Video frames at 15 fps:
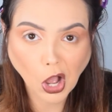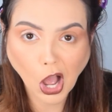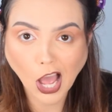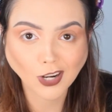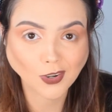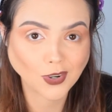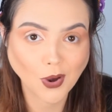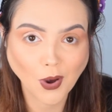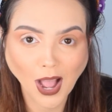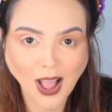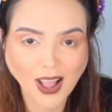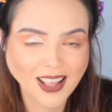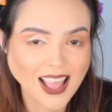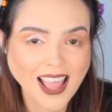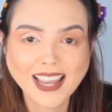I don't know.
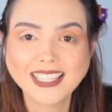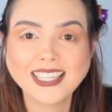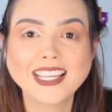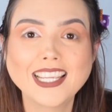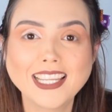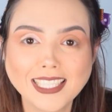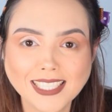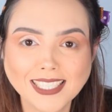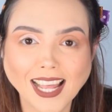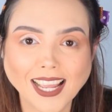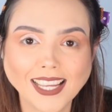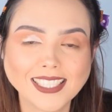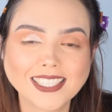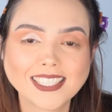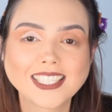Nikki
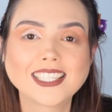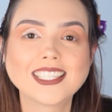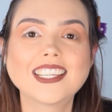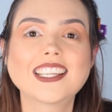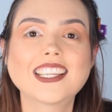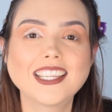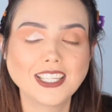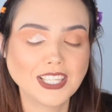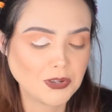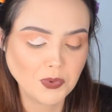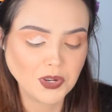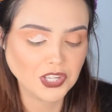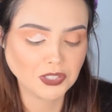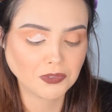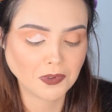decides. Nikki,
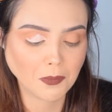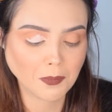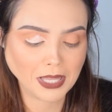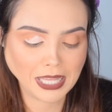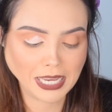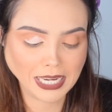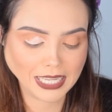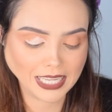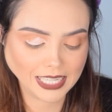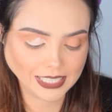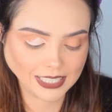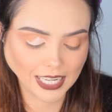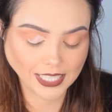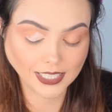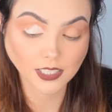we just film it and then Nikki
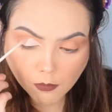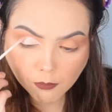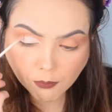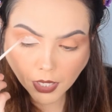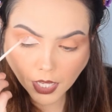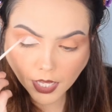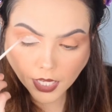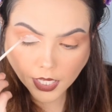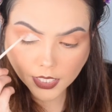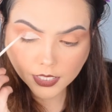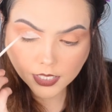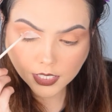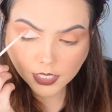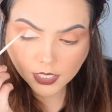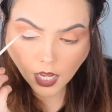decides.
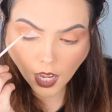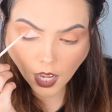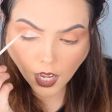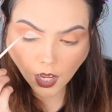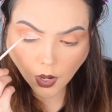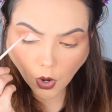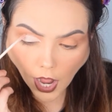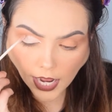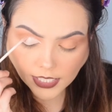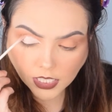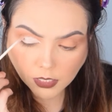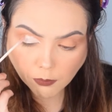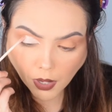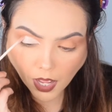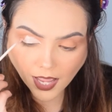But uh, I
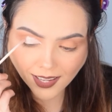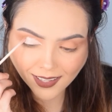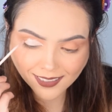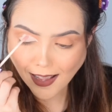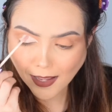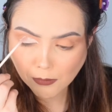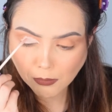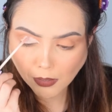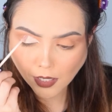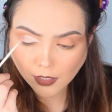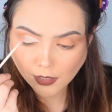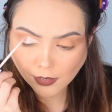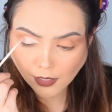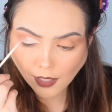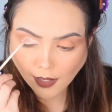did buy, I bought
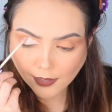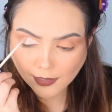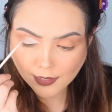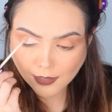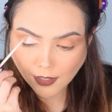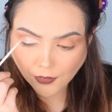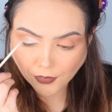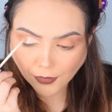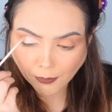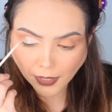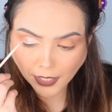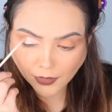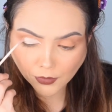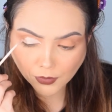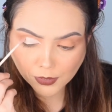a lot of stuff from
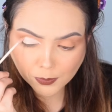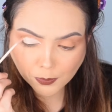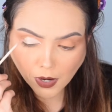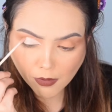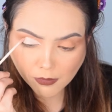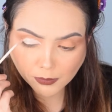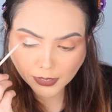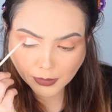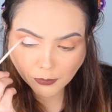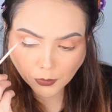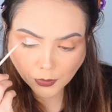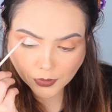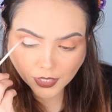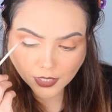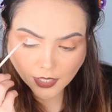Michaels, probably
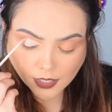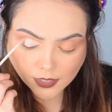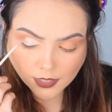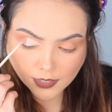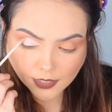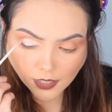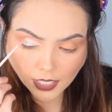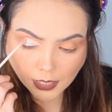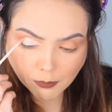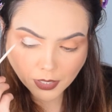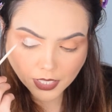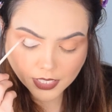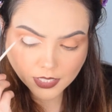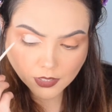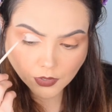more than necessary,
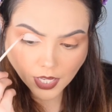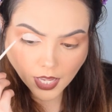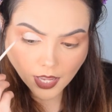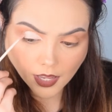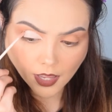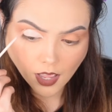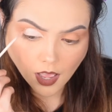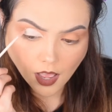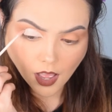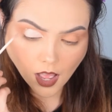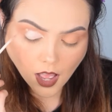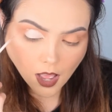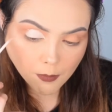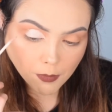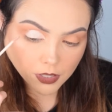but it's okay.
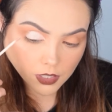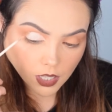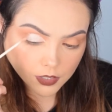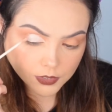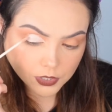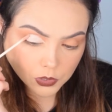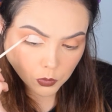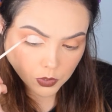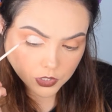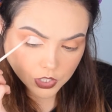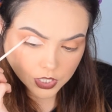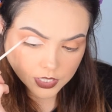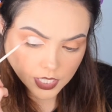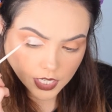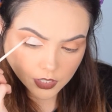Um, a lot of storage
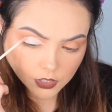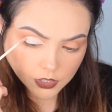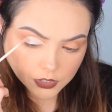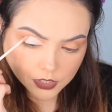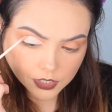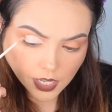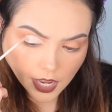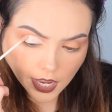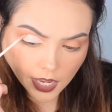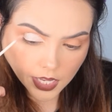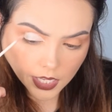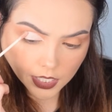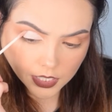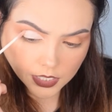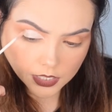containers
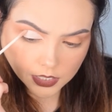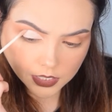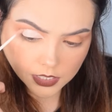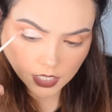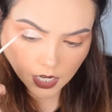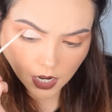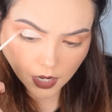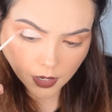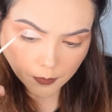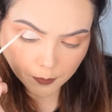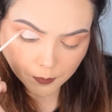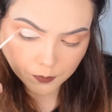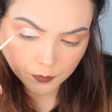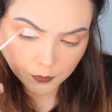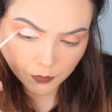and
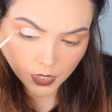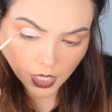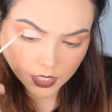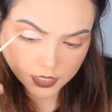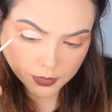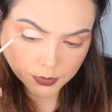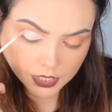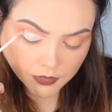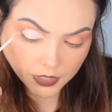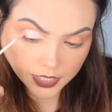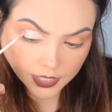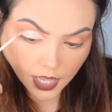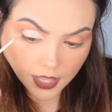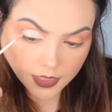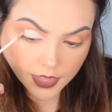um, some stuff like
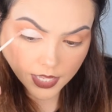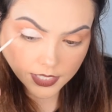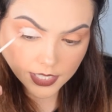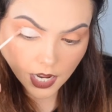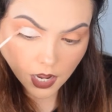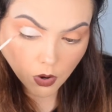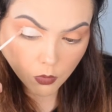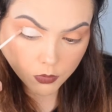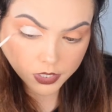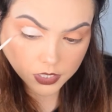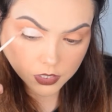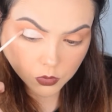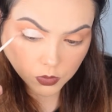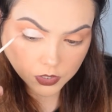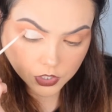that, and that's how the
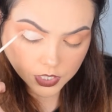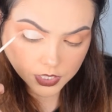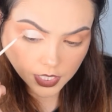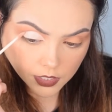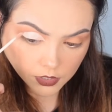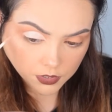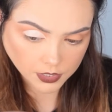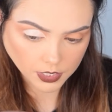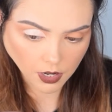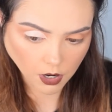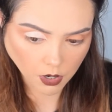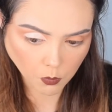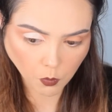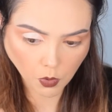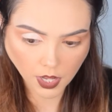storage containers
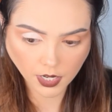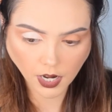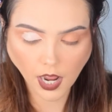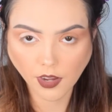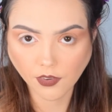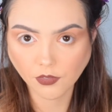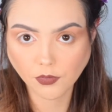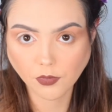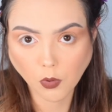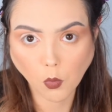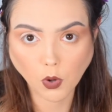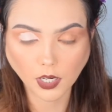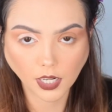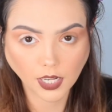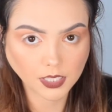are what I've
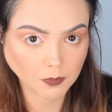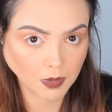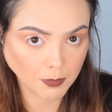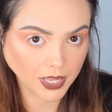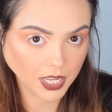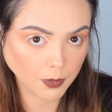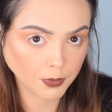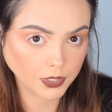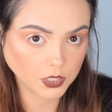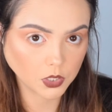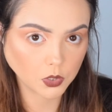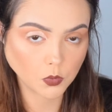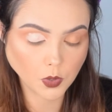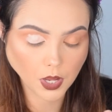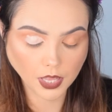organized my makeup
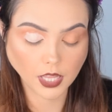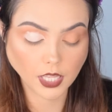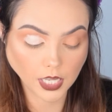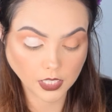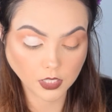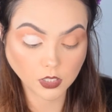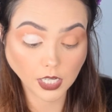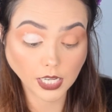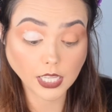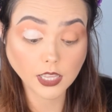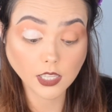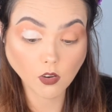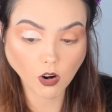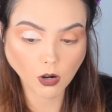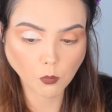into and in, in
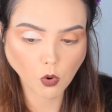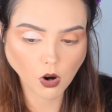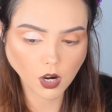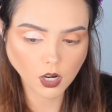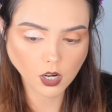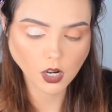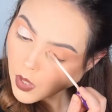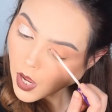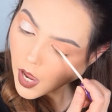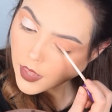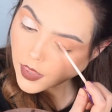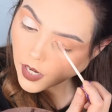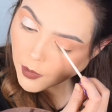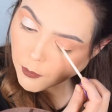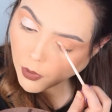the armoire.
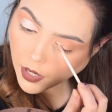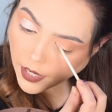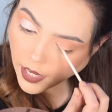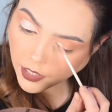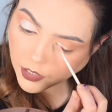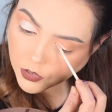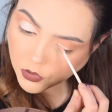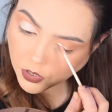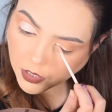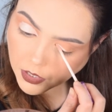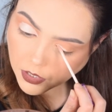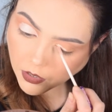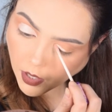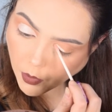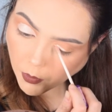And then I bought extras
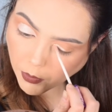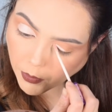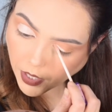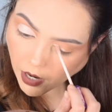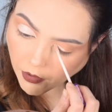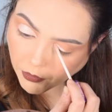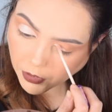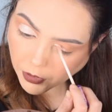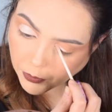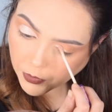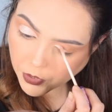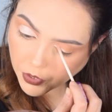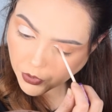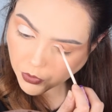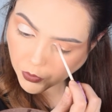so that we would have room
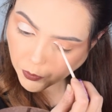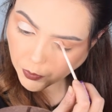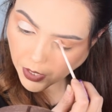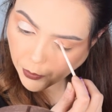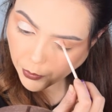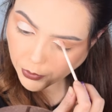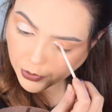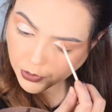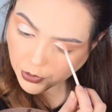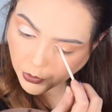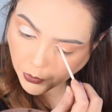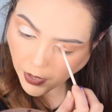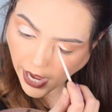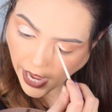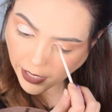to be able
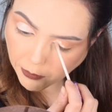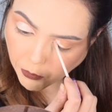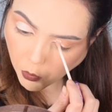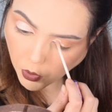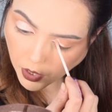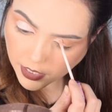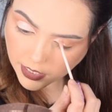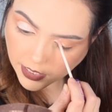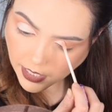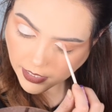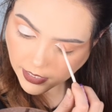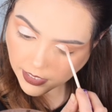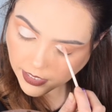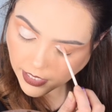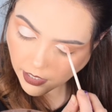to add more as
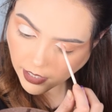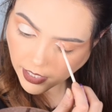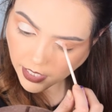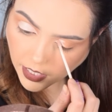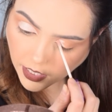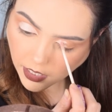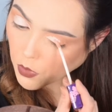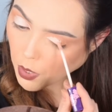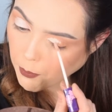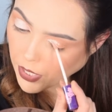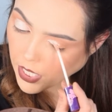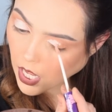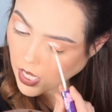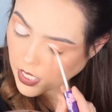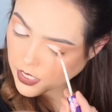necessary.
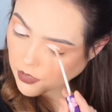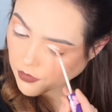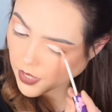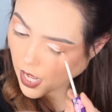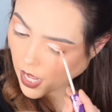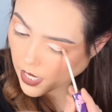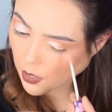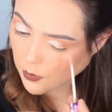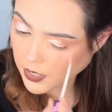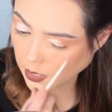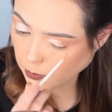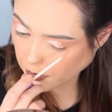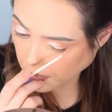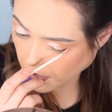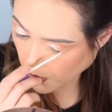Because of that, I was
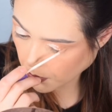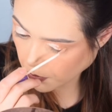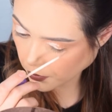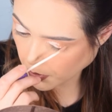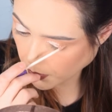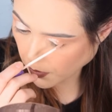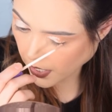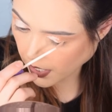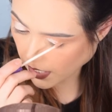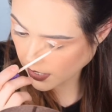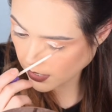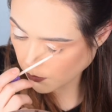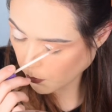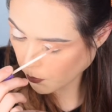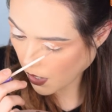able to go through and I,
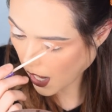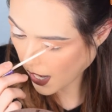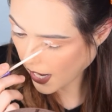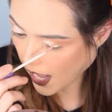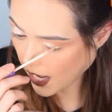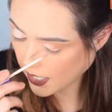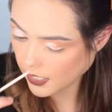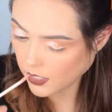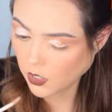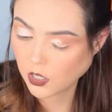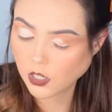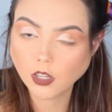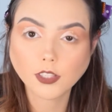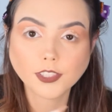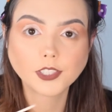I had it
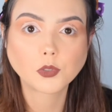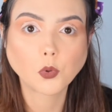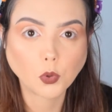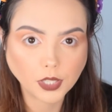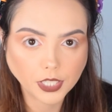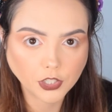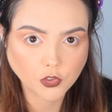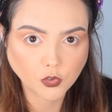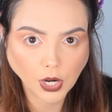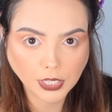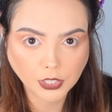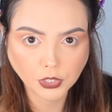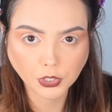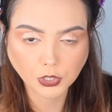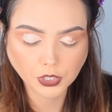stored in
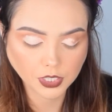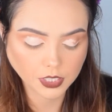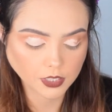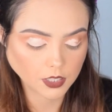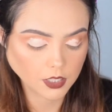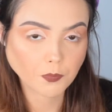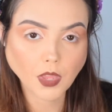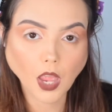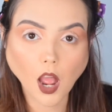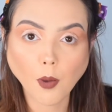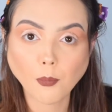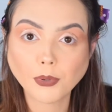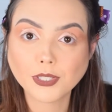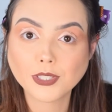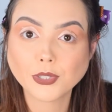dressers
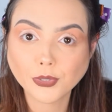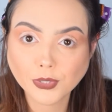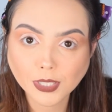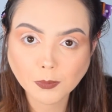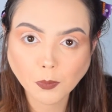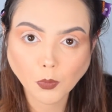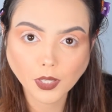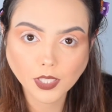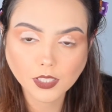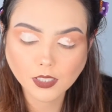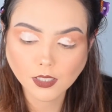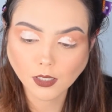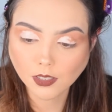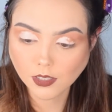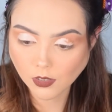up until this
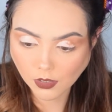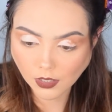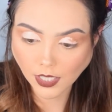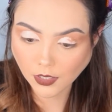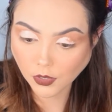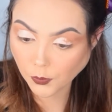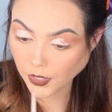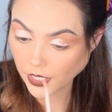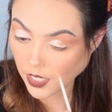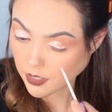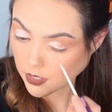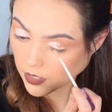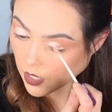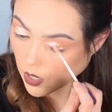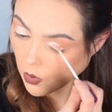point, until like three
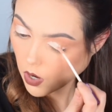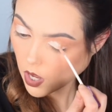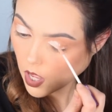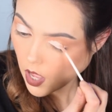days ago.